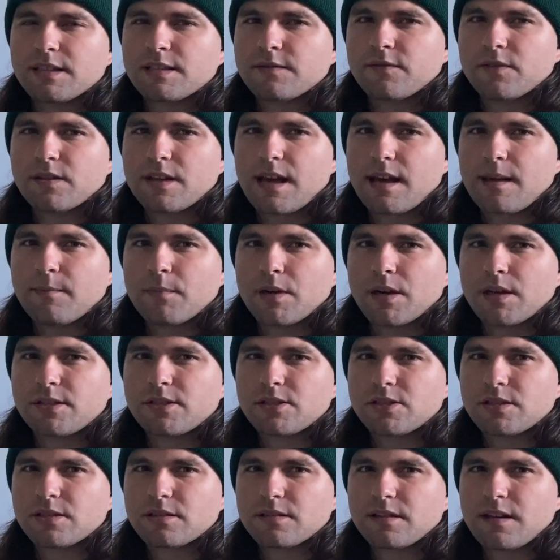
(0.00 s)
Us for that
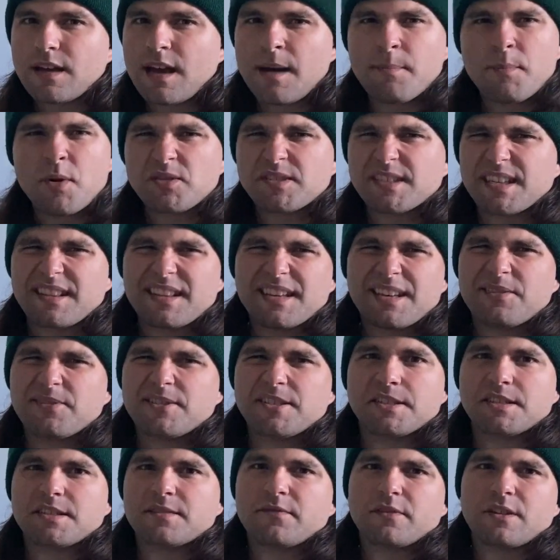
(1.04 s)
much. At most, I think it
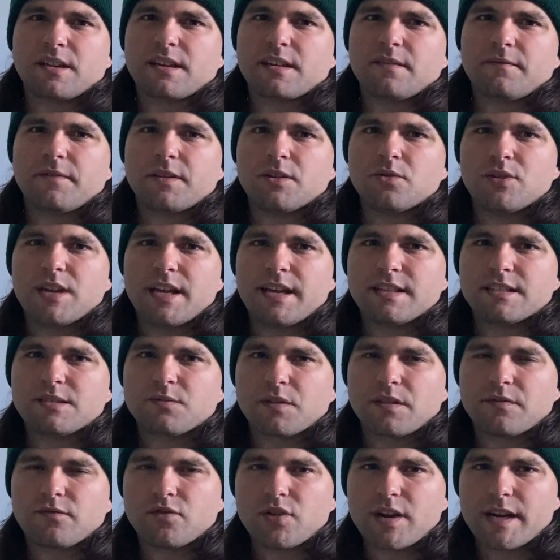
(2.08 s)
was just for like a few days
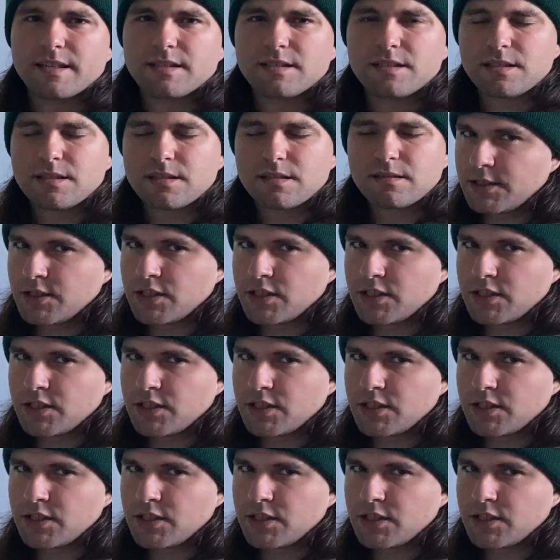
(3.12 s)
with friends.